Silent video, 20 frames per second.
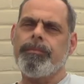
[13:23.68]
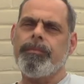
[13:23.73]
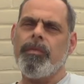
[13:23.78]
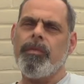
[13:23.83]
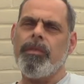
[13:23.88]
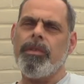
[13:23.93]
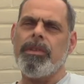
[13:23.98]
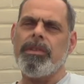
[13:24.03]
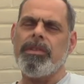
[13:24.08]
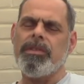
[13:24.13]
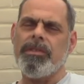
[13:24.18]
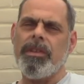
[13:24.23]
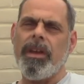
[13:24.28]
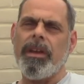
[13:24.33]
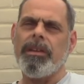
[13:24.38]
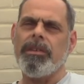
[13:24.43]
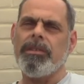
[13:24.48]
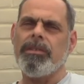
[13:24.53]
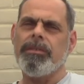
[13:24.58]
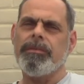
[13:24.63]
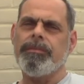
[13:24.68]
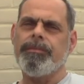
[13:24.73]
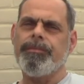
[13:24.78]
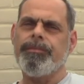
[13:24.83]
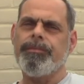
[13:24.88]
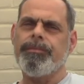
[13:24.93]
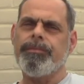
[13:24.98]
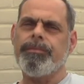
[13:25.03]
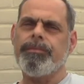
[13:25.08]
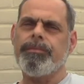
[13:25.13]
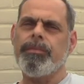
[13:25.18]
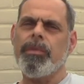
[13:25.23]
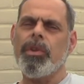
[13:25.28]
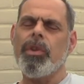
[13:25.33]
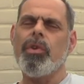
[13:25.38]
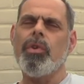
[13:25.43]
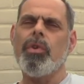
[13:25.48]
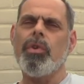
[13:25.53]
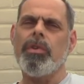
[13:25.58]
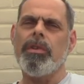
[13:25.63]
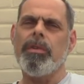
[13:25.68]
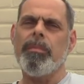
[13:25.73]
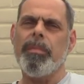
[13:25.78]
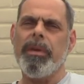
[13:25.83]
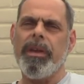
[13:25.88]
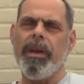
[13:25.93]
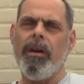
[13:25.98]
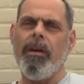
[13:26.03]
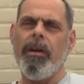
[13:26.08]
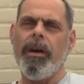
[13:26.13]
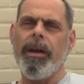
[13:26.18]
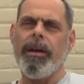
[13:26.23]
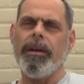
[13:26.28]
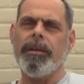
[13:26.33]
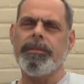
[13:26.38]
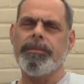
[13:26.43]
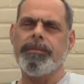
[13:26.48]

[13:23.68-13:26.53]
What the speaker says: for the stakes couldn't be higher.